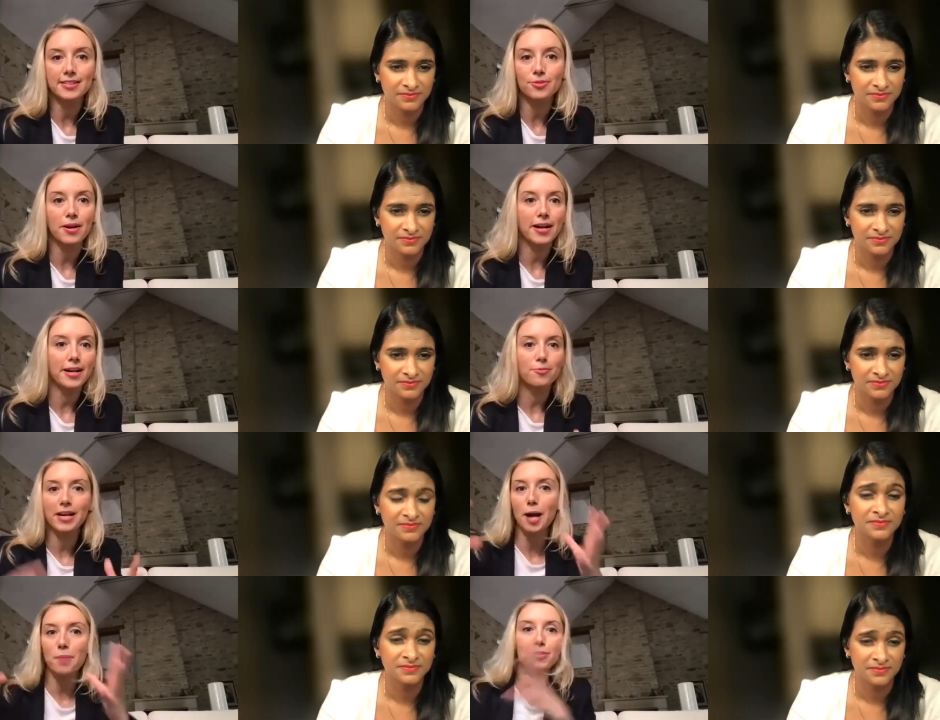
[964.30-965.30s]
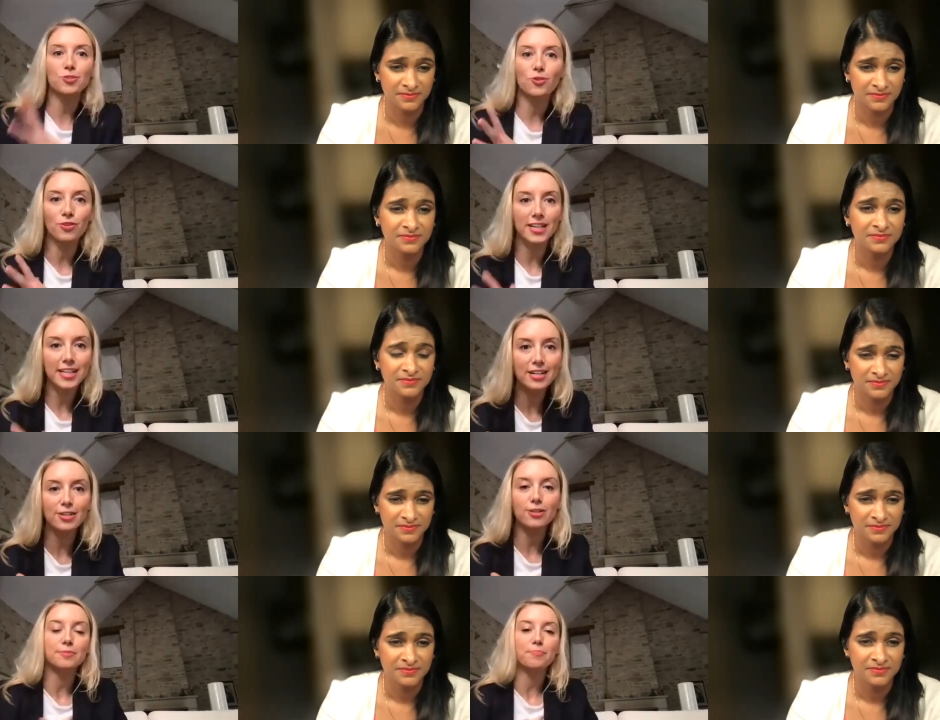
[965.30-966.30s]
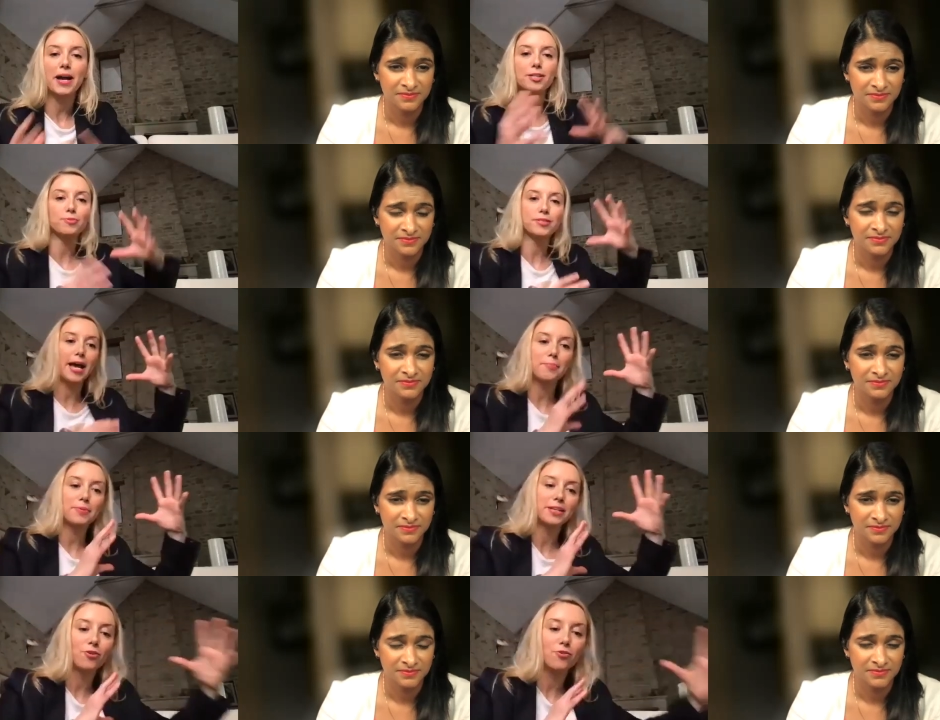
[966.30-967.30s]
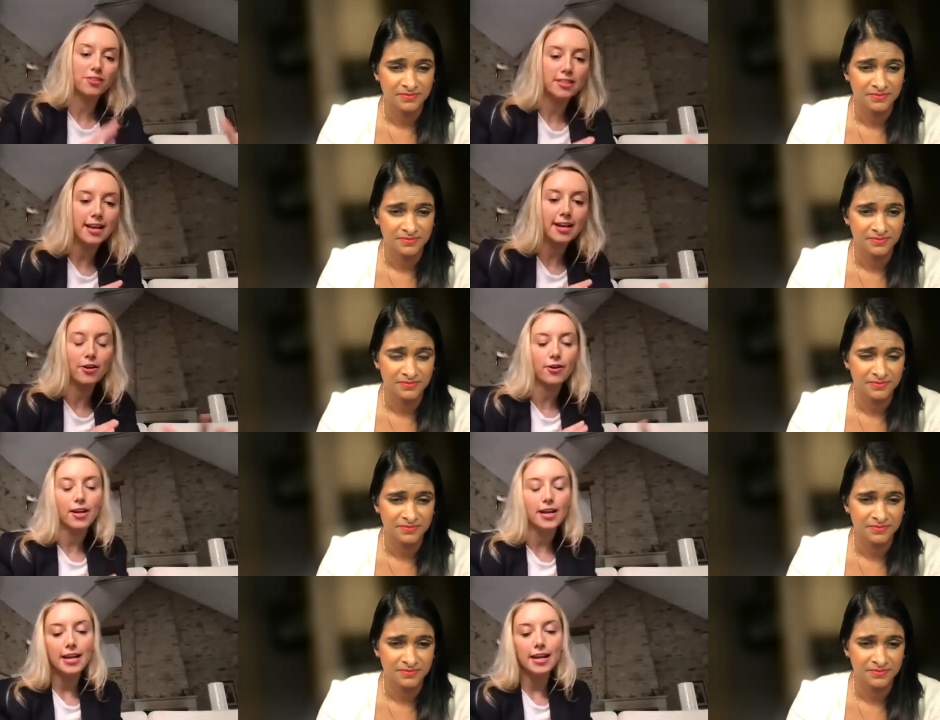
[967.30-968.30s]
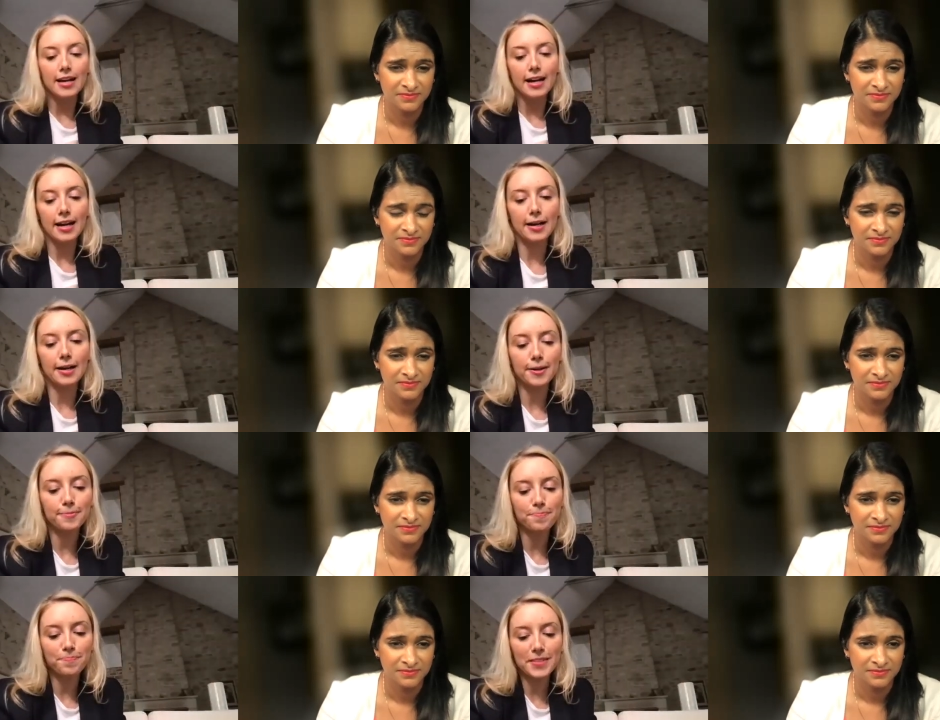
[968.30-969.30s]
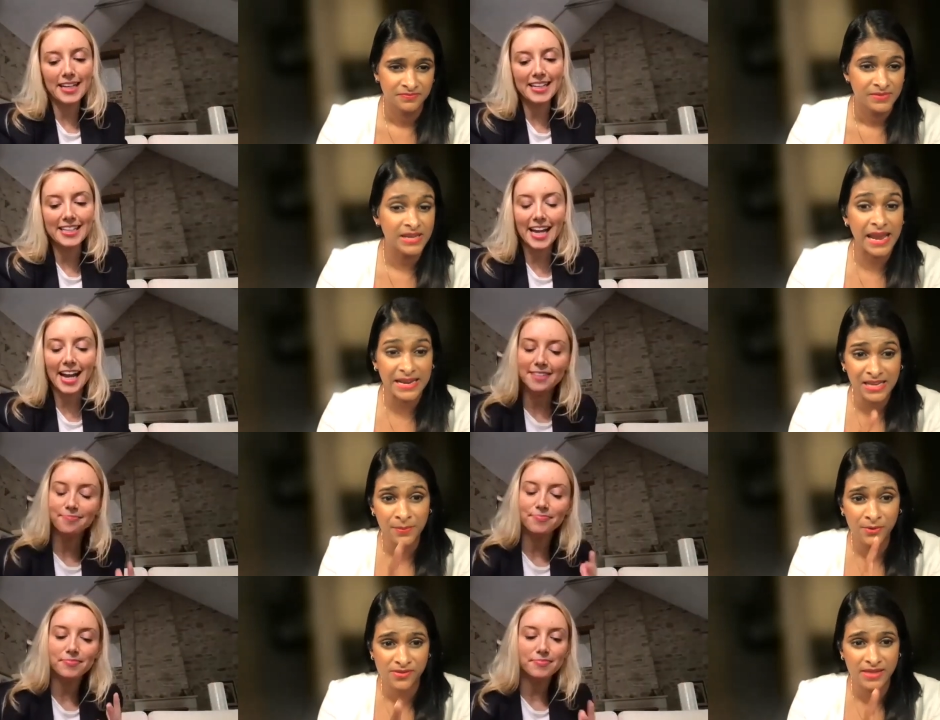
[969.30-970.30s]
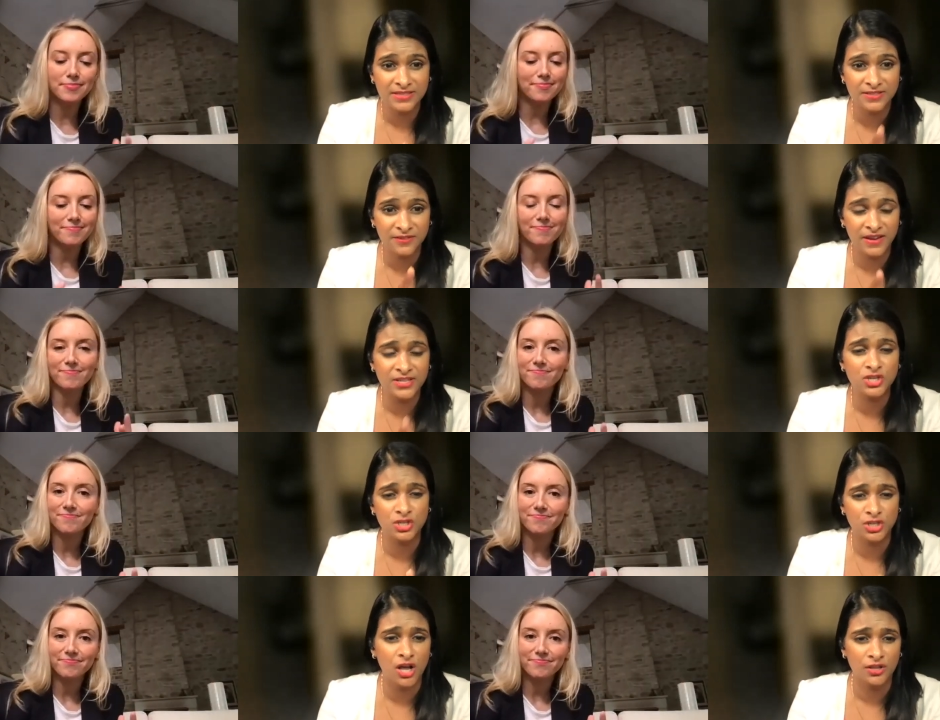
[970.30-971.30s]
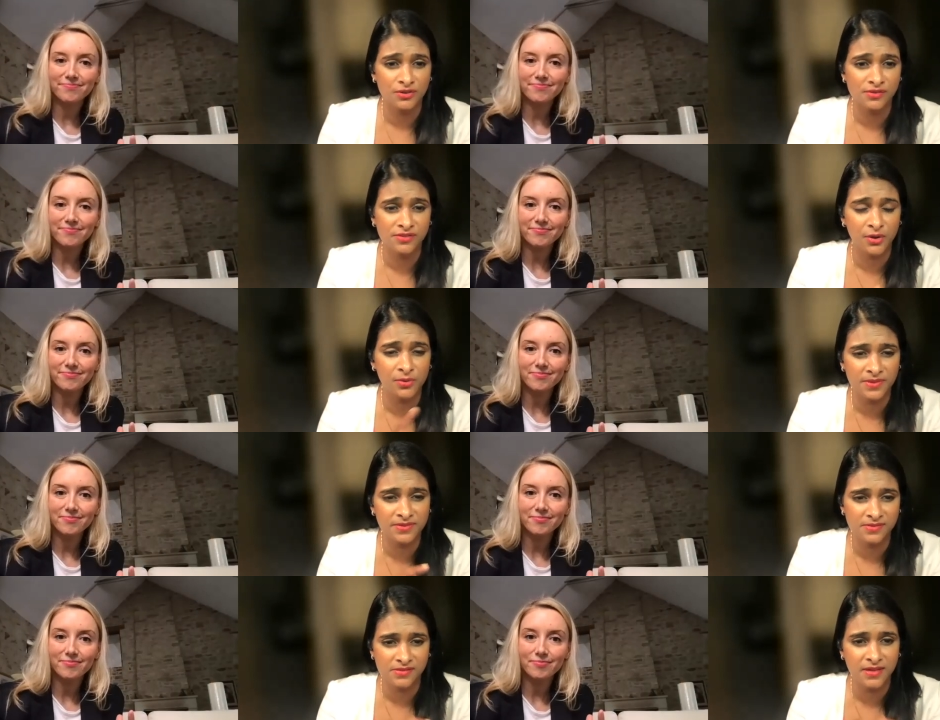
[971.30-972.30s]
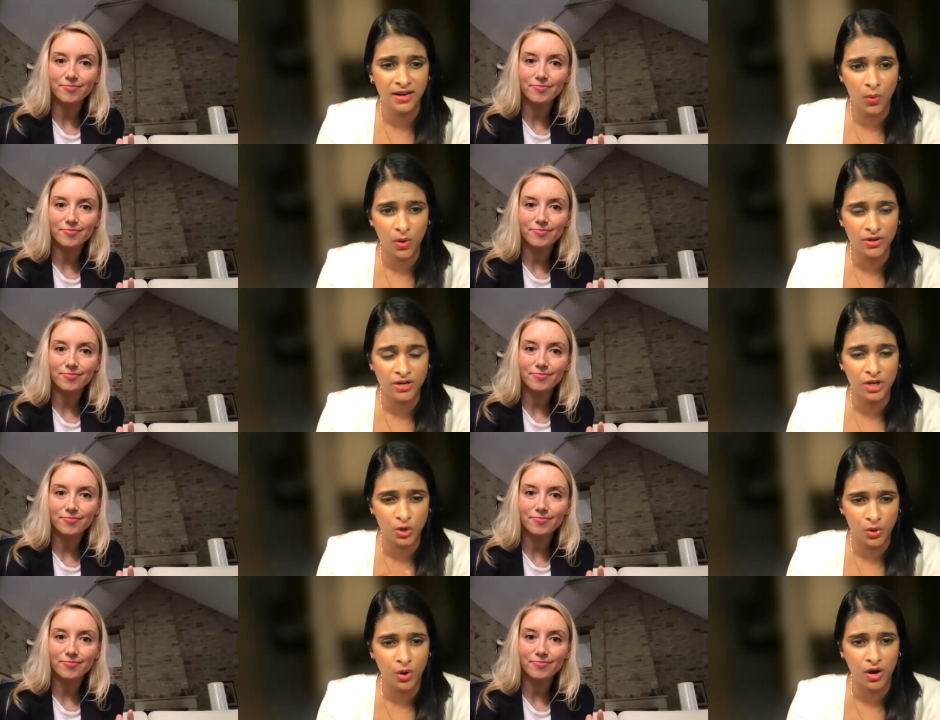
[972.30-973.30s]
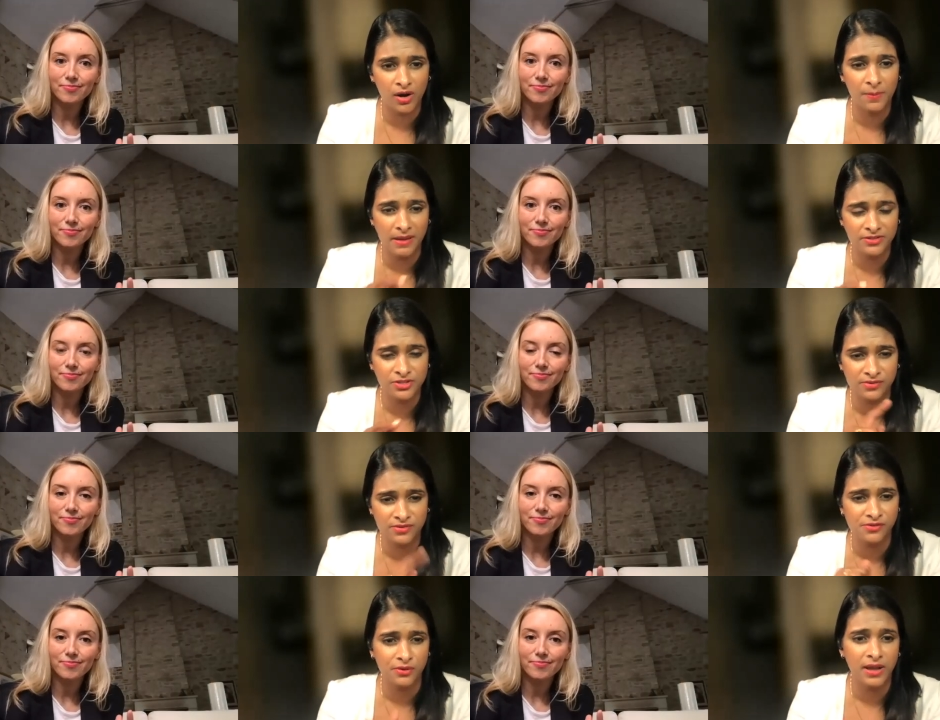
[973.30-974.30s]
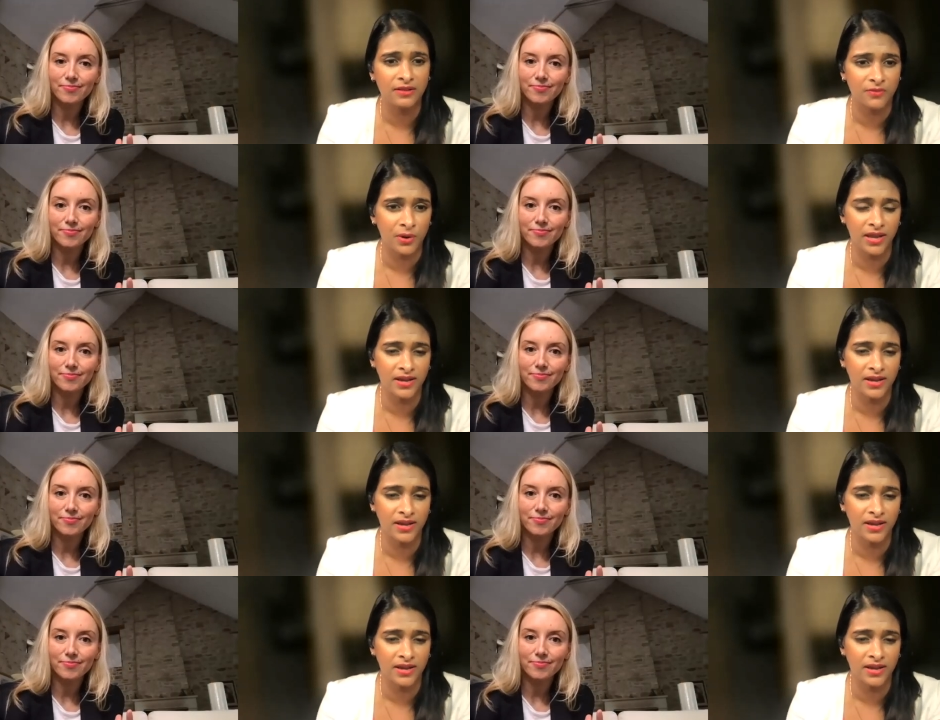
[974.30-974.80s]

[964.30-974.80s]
Speaker 1: right? What happens over here impacts what's happening over there. Um, and yet, and
Speaker 2: 80% of venture dollars go to businesses headquartered in New York, Massachusetts, or California.